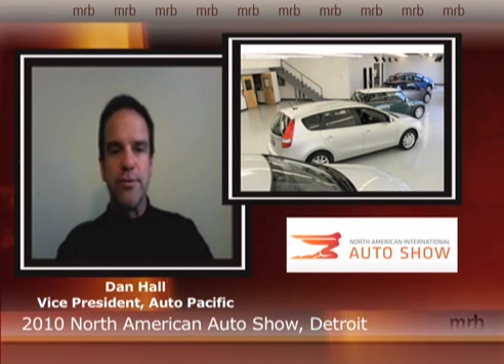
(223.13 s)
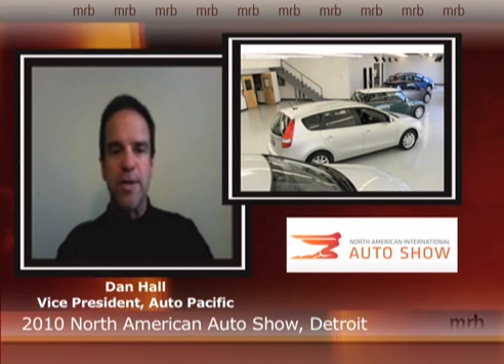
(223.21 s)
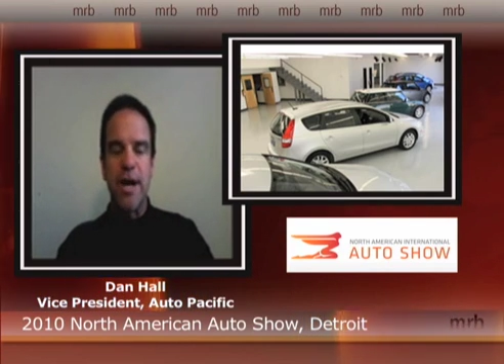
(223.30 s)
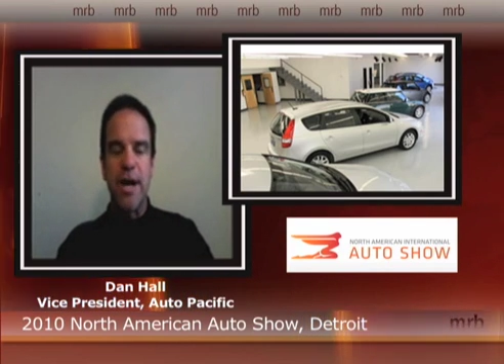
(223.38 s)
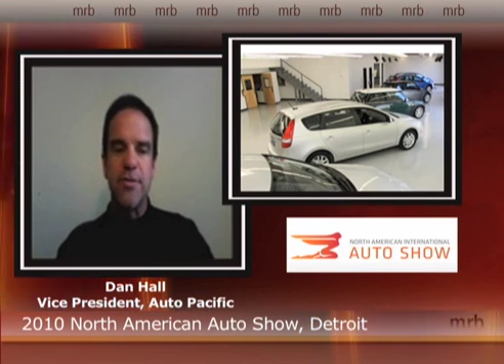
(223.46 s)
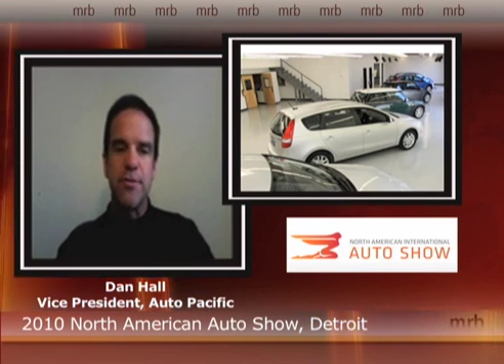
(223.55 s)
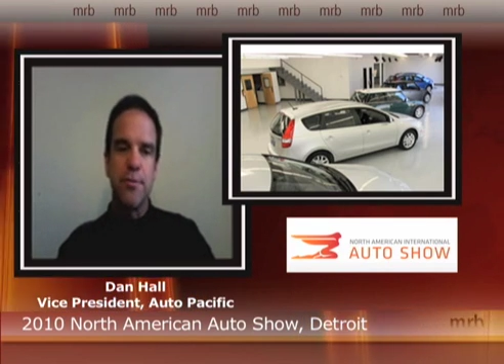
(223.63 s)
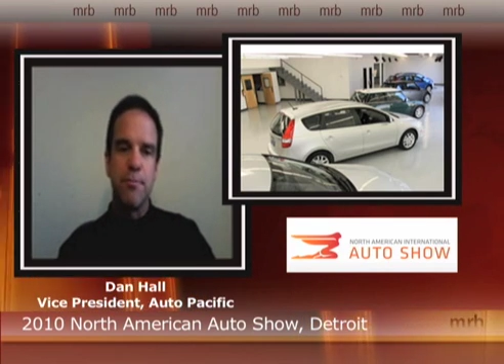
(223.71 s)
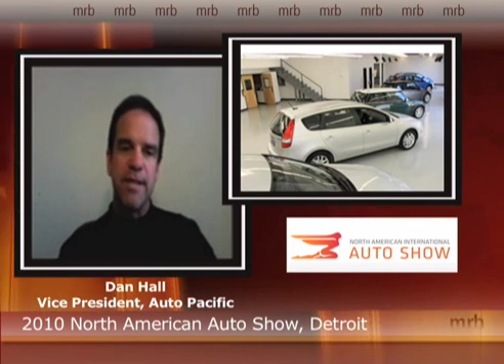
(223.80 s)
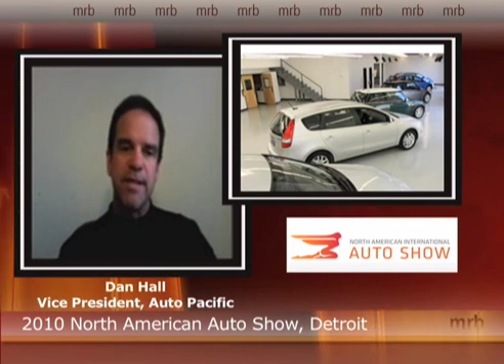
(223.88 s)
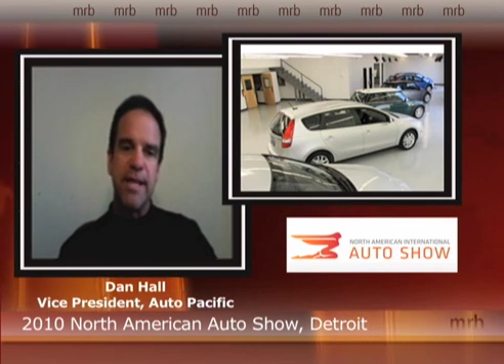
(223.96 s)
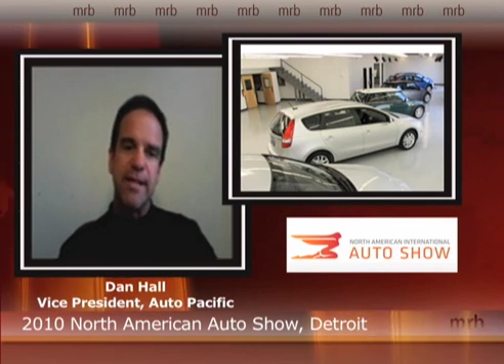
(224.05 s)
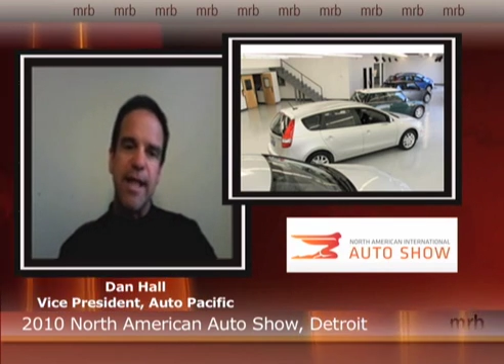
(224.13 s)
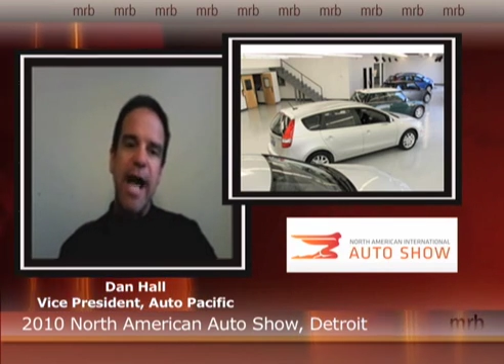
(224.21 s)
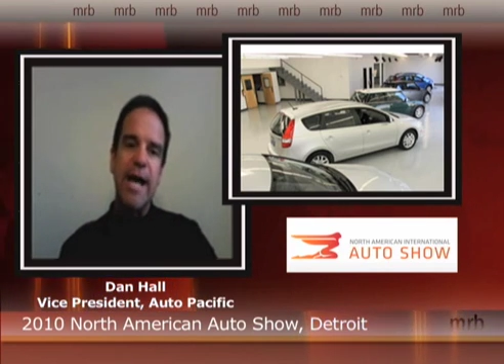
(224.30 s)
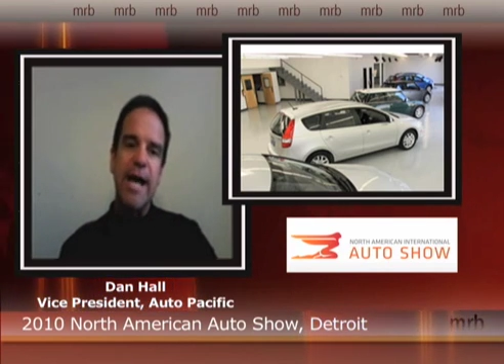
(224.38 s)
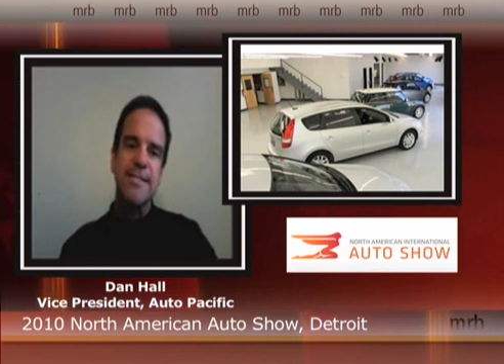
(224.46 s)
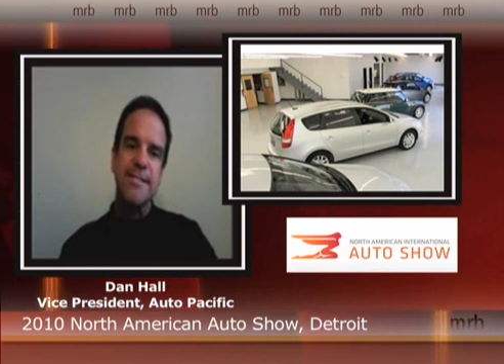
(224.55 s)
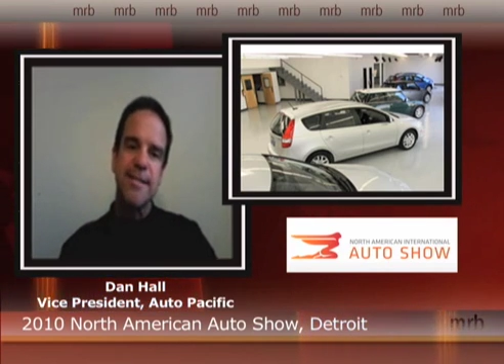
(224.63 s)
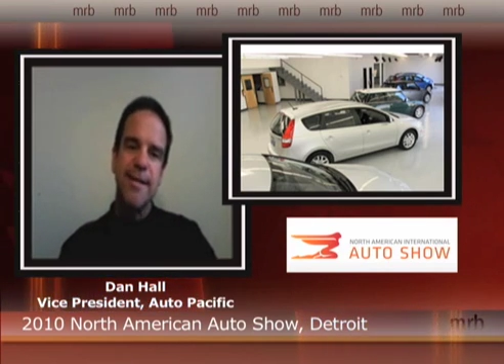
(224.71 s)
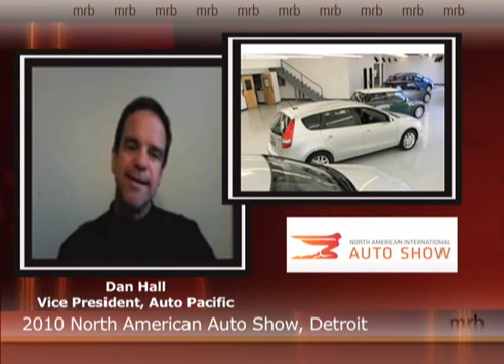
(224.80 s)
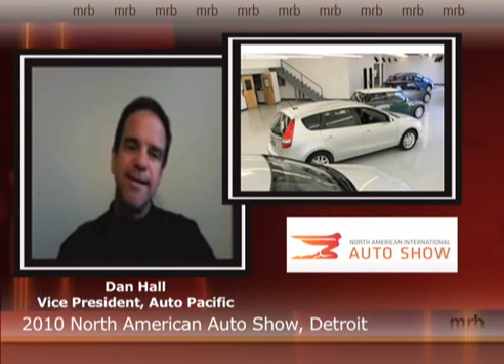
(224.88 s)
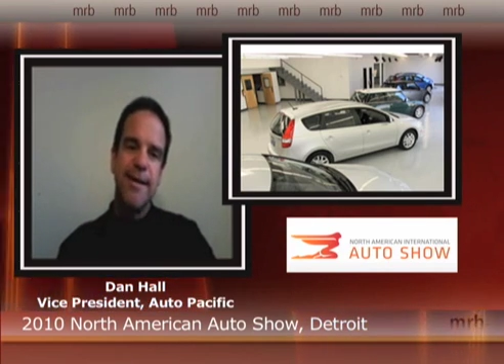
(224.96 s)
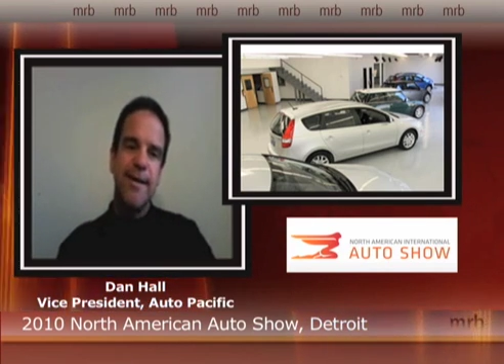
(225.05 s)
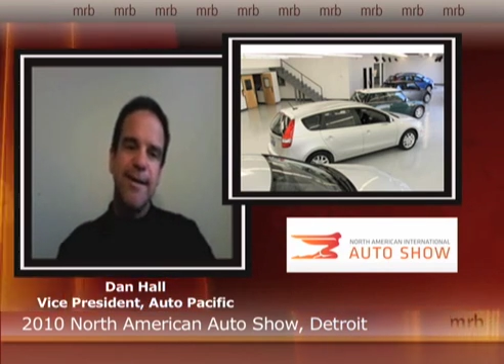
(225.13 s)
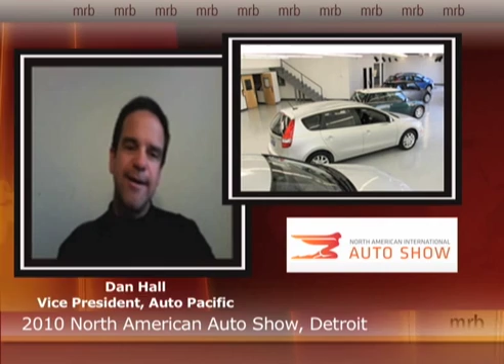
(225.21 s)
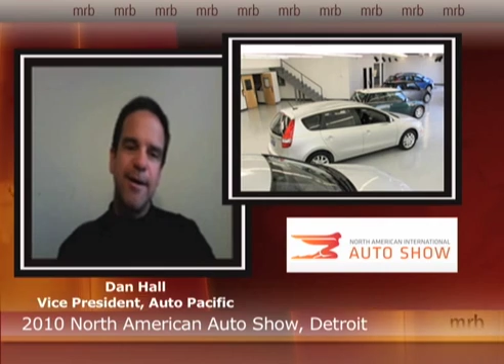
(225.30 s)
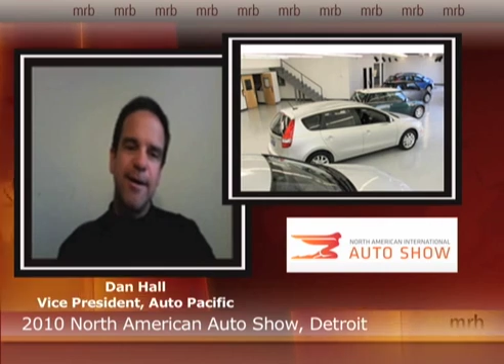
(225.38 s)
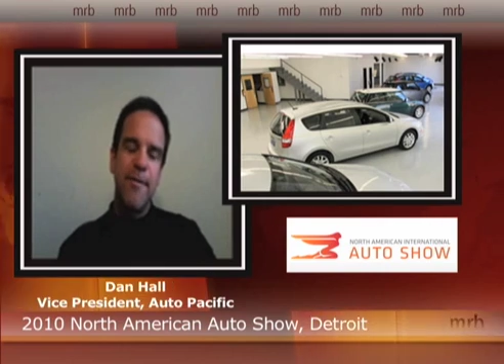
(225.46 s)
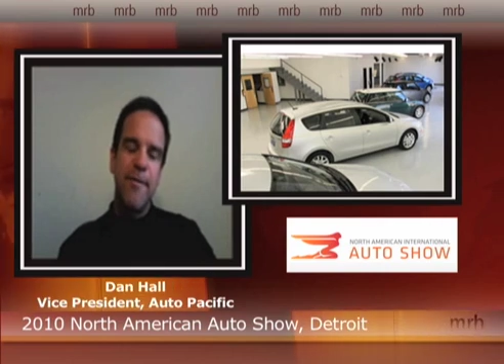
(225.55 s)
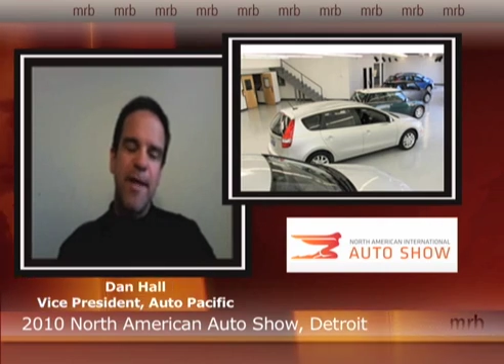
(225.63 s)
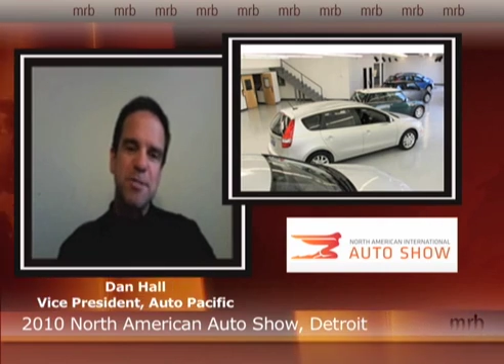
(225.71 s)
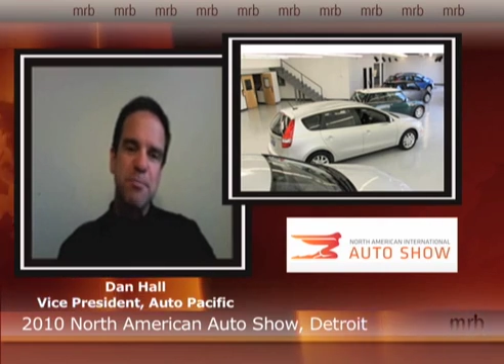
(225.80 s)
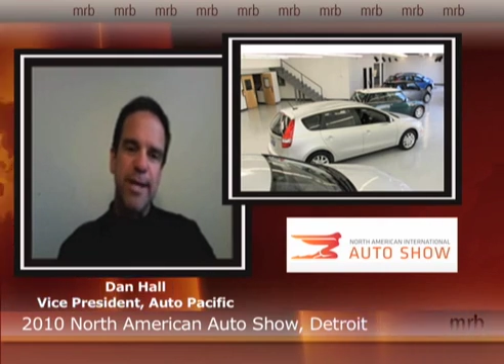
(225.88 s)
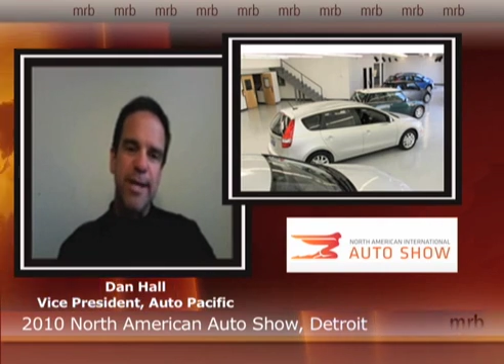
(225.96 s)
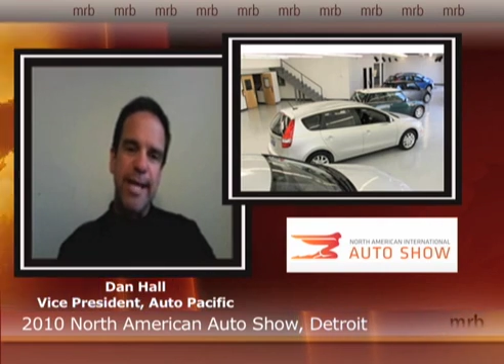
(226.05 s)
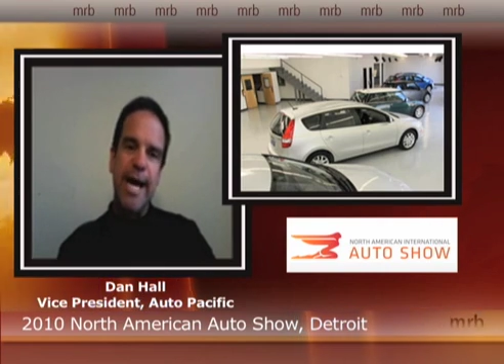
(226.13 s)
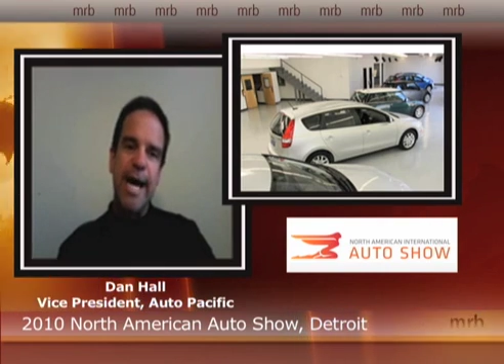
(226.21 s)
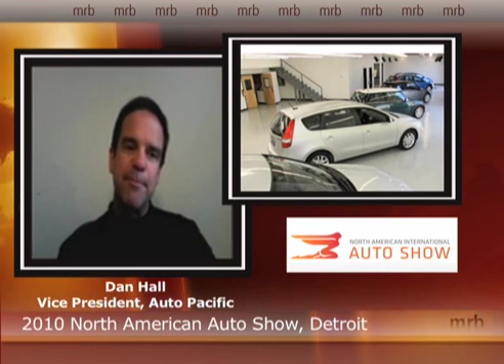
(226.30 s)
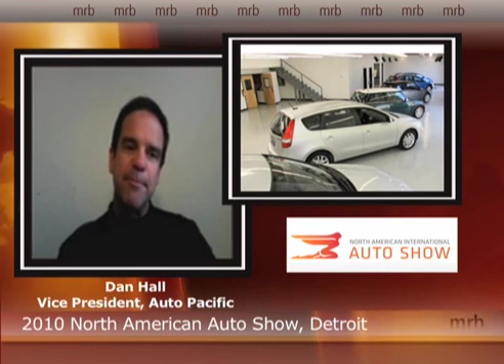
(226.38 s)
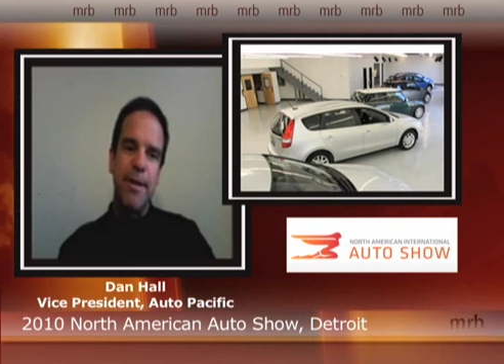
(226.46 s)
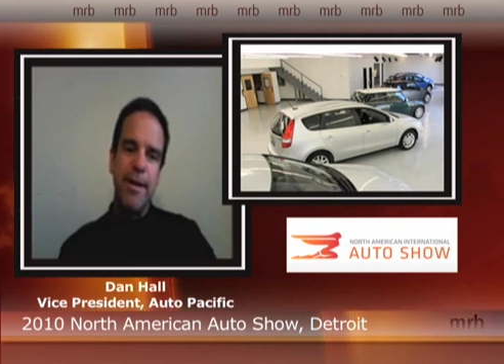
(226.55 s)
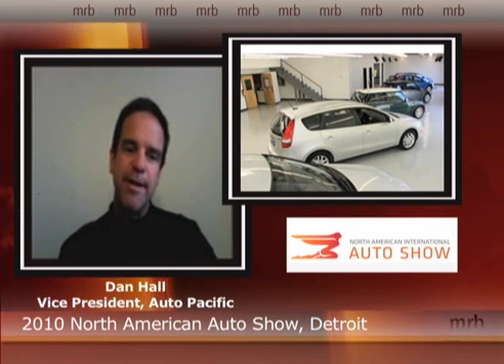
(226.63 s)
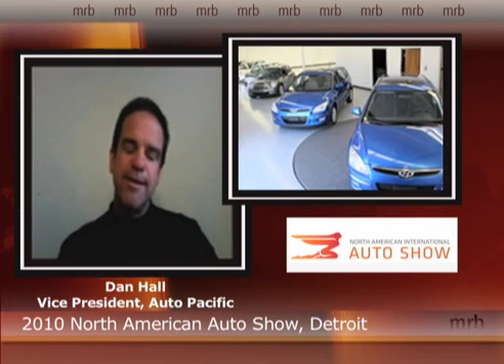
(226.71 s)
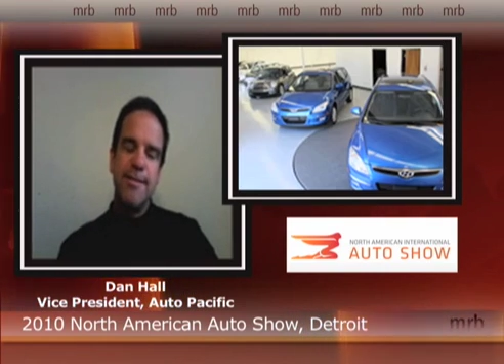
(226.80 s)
driving through plate glass, and that's pretty common.